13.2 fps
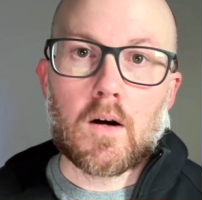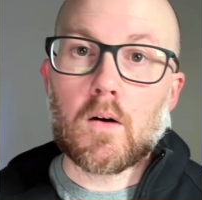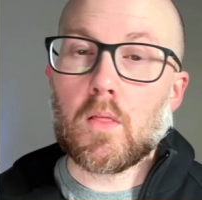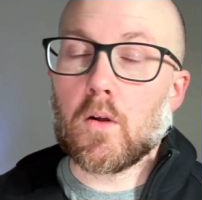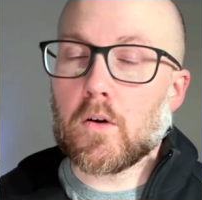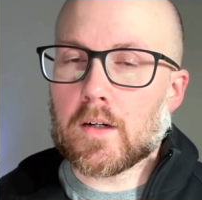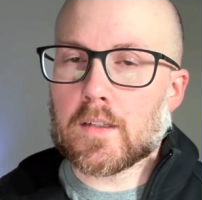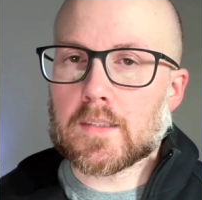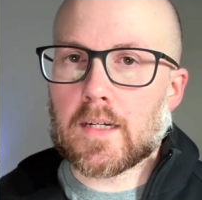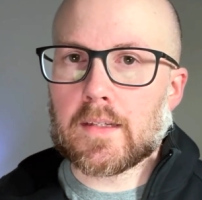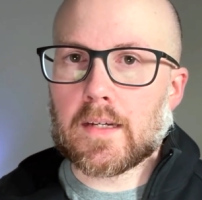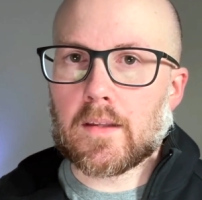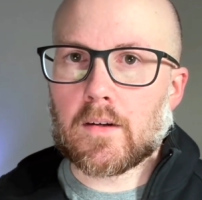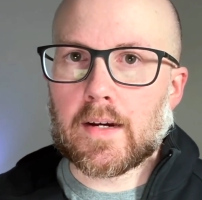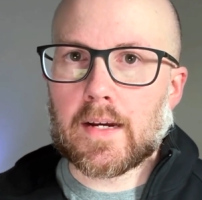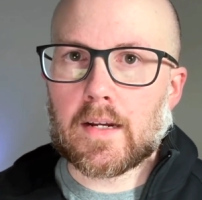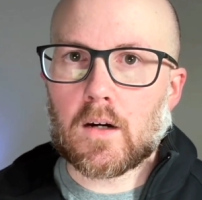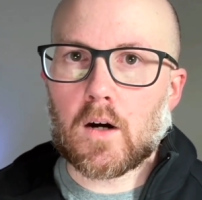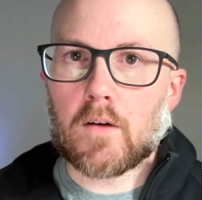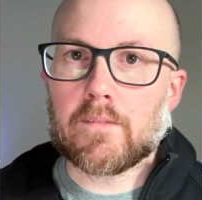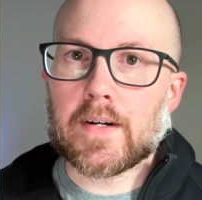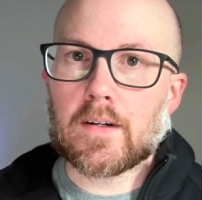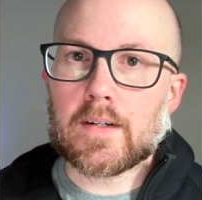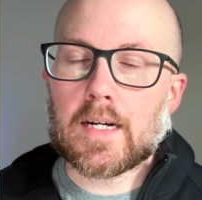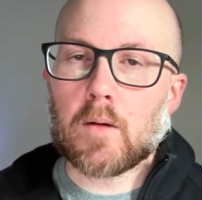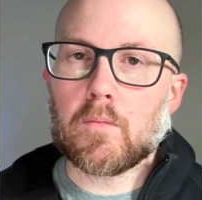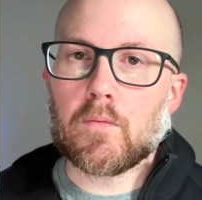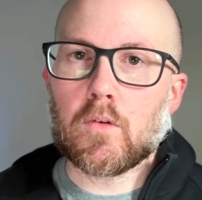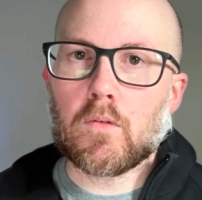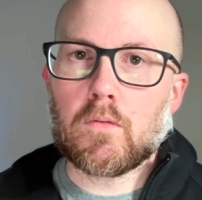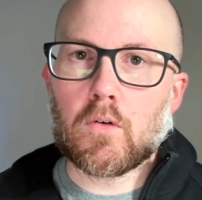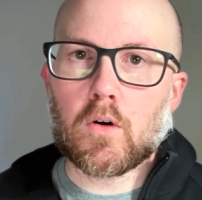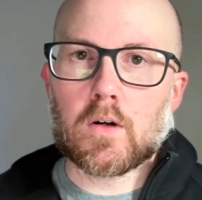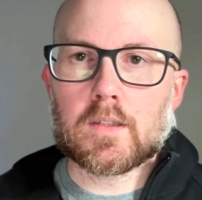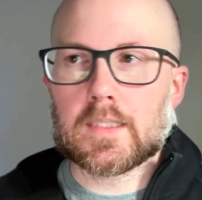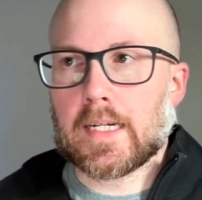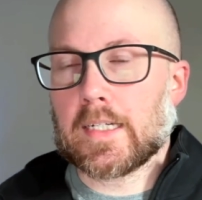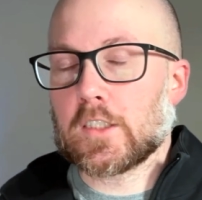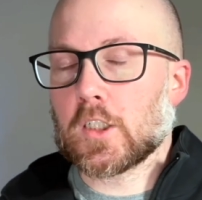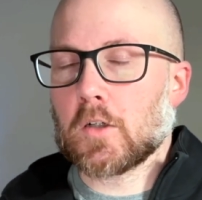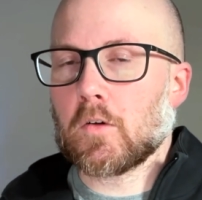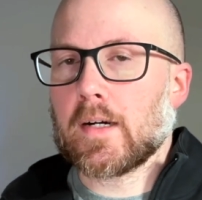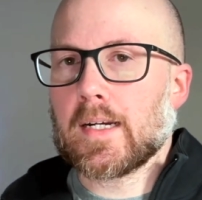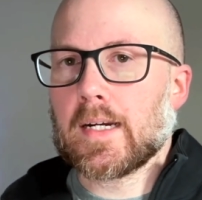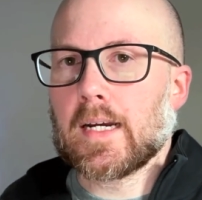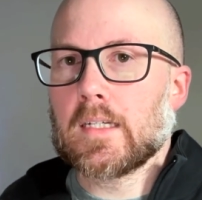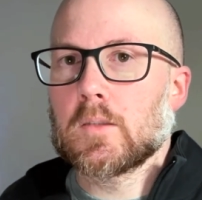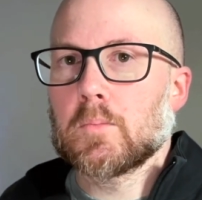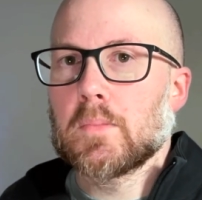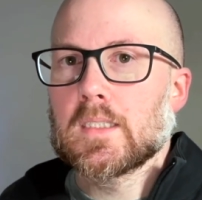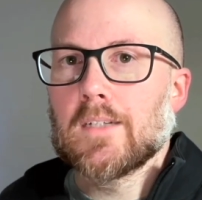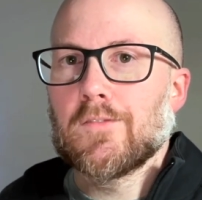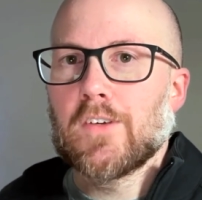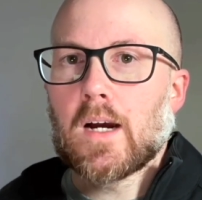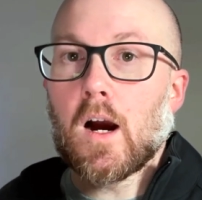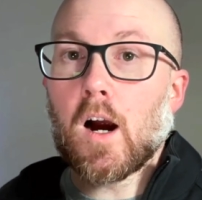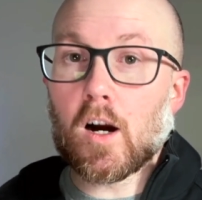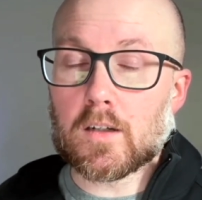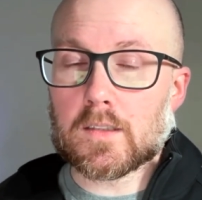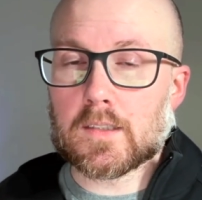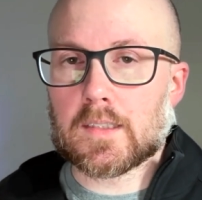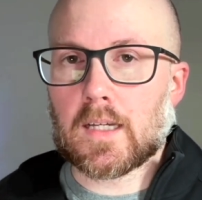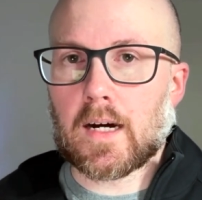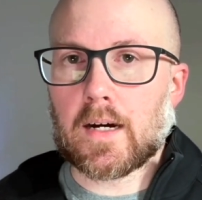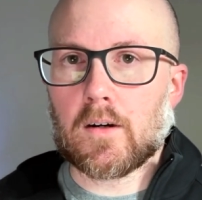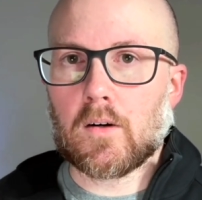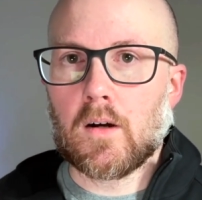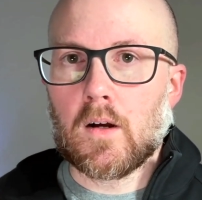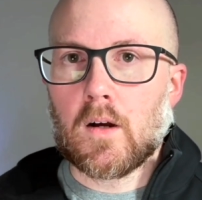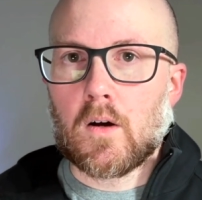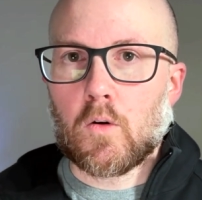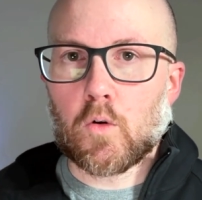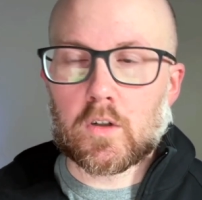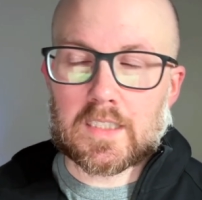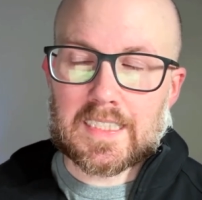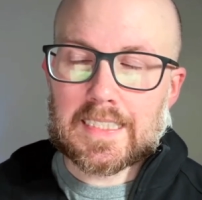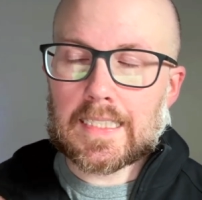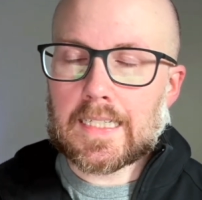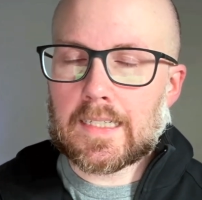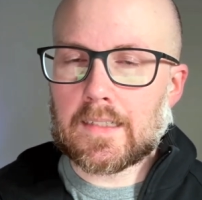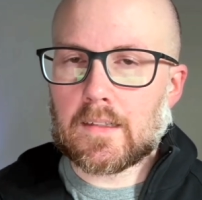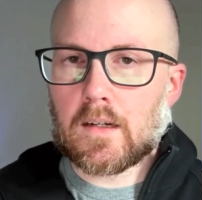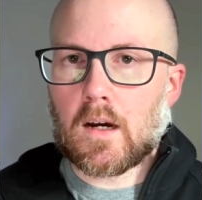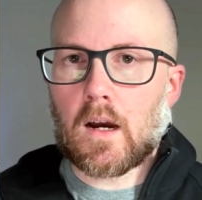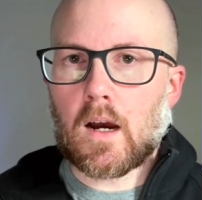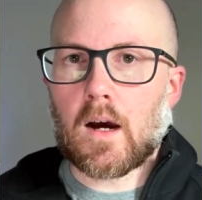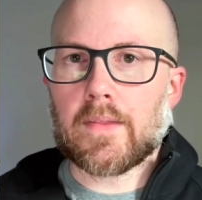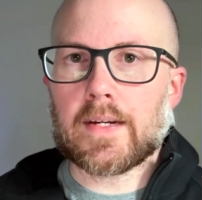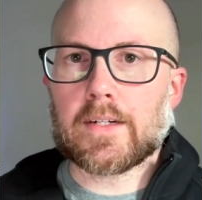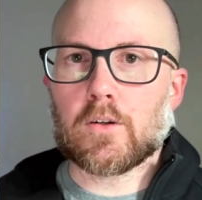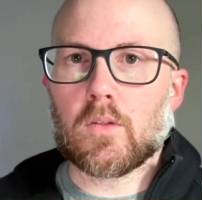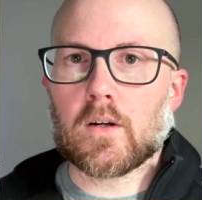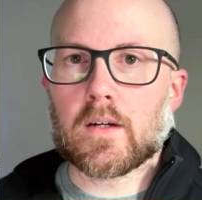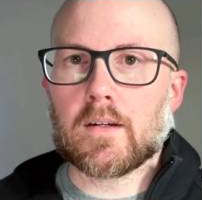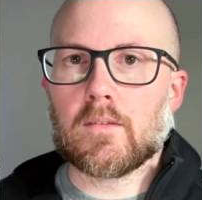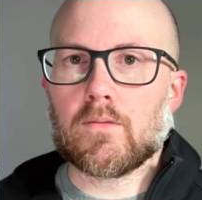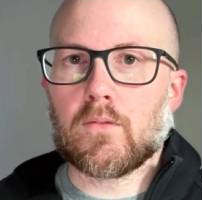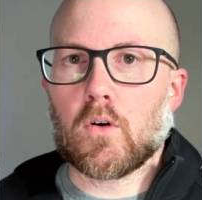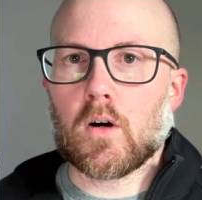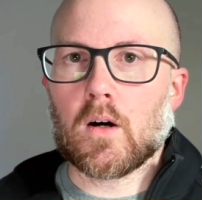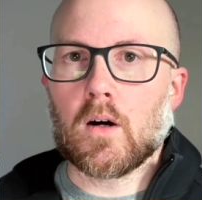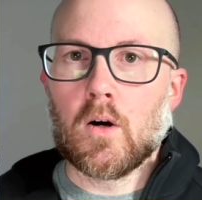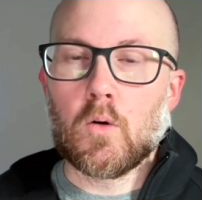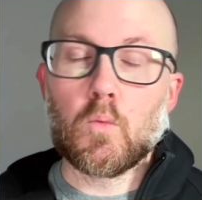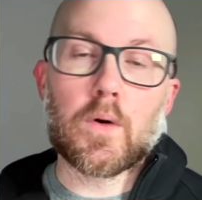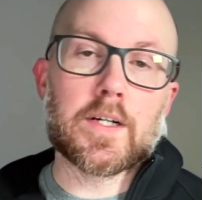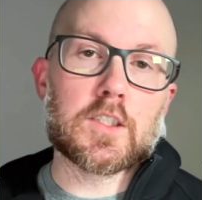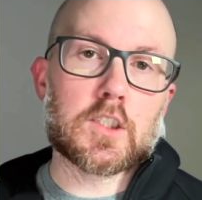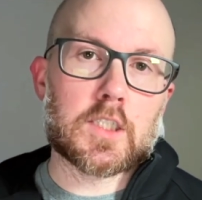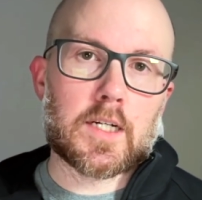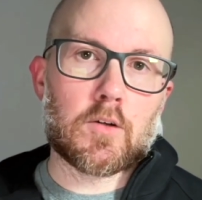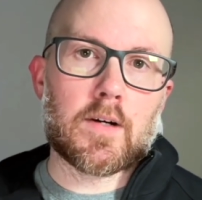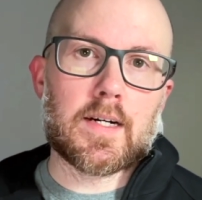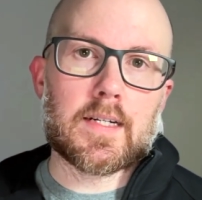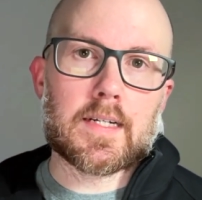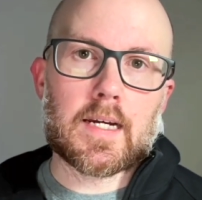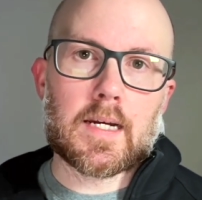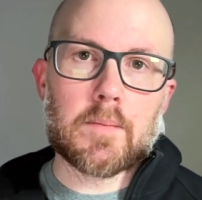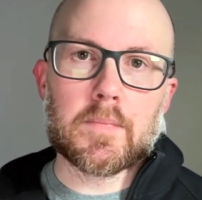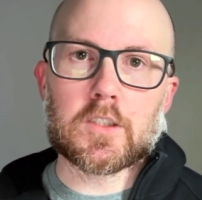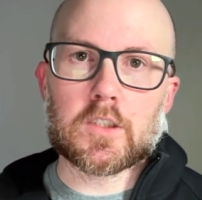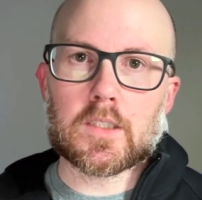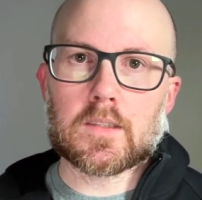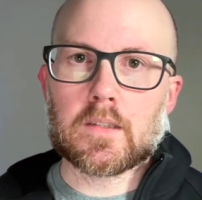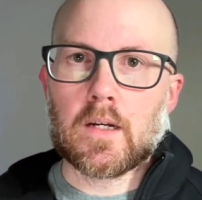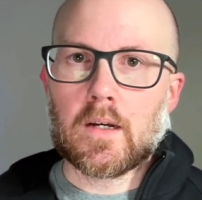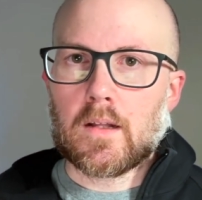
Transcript: Loras, on the other hand, are very helpful for, say, generating a specific art style or scene uh, that you're looking for when generating images.